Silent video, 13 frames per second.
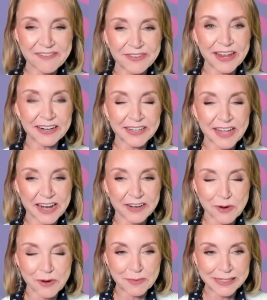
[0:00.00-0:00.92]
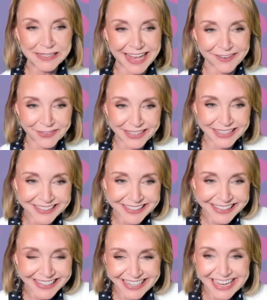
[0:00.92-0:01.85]
done a lot of women's
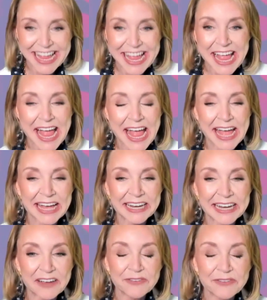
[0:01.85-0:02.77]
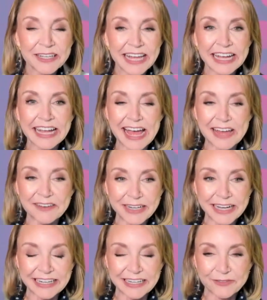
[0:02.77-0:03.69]
advocacy, and I feel like
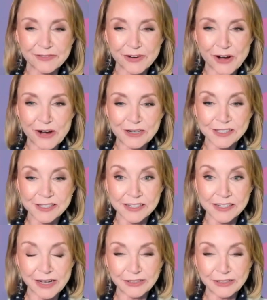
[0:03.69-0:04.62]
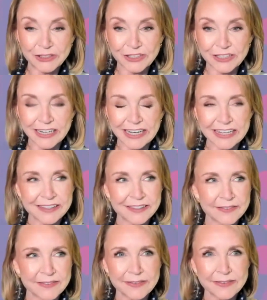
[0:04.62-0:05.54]
advocating for arts and culture,
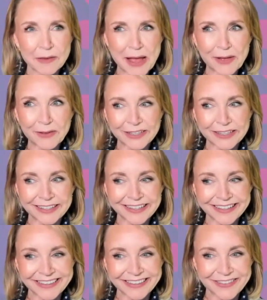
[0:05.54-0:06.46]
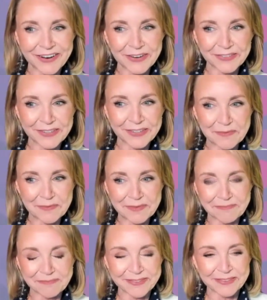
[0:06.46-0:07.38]
somehow there are some
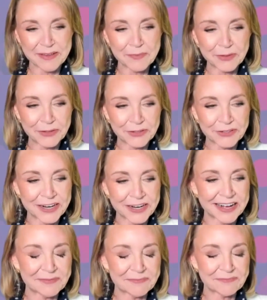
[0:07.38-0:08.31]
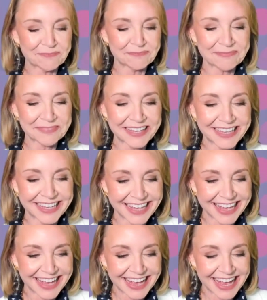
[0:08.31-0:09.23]
similar
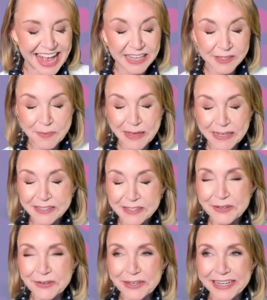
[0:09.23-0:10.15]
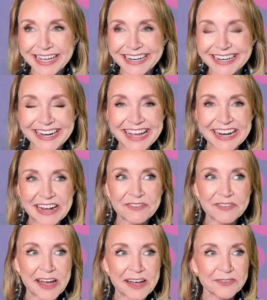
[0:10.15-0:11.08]
aspects to it, and I've
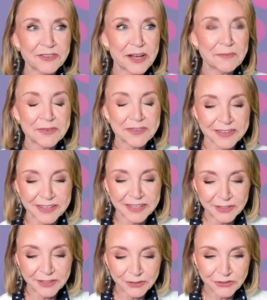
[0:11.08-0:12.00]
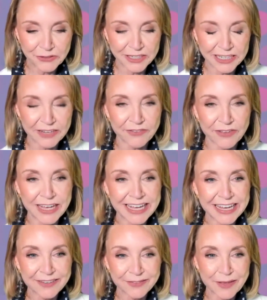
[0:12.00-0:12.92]
kind of come to the conclusion, if
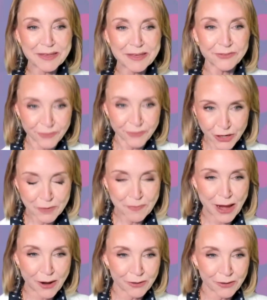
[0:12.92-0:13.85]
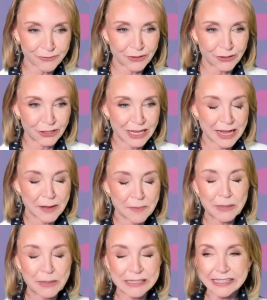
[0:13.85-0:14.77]
something is very powerful
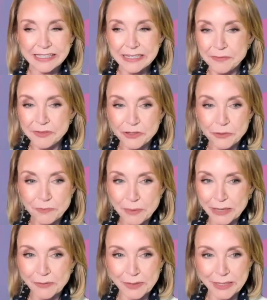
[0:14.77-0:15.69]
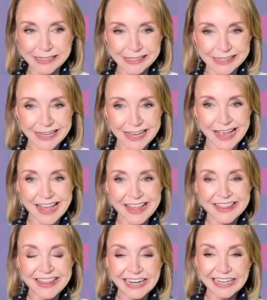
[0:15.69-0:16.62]
but seems ubiquitous,
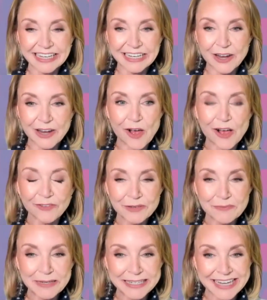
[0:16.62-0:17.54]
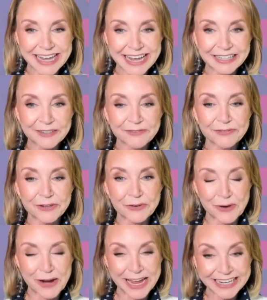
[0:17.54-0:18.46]
that it can often be taken for
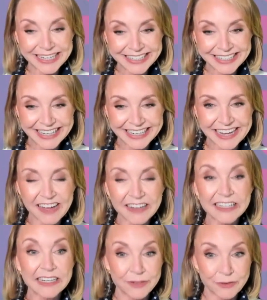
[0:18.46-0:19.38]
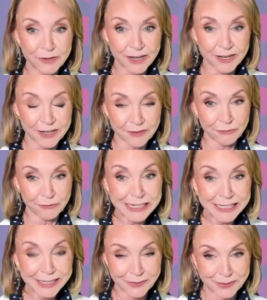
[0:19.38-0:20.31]
granted and not given enough
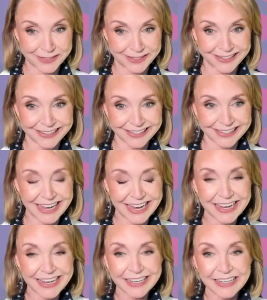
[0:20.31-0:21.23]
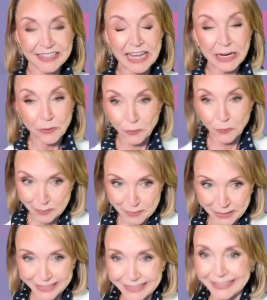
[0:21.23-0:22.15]
resources, like
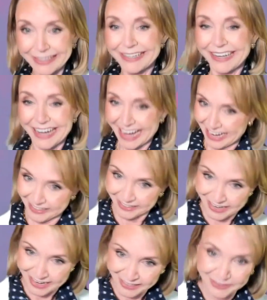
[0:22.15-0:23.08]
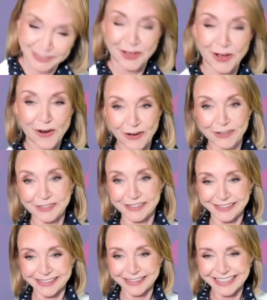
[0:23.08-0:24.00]
women and like the
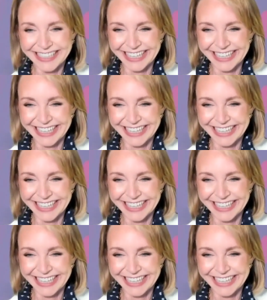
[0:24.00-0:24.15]
arts.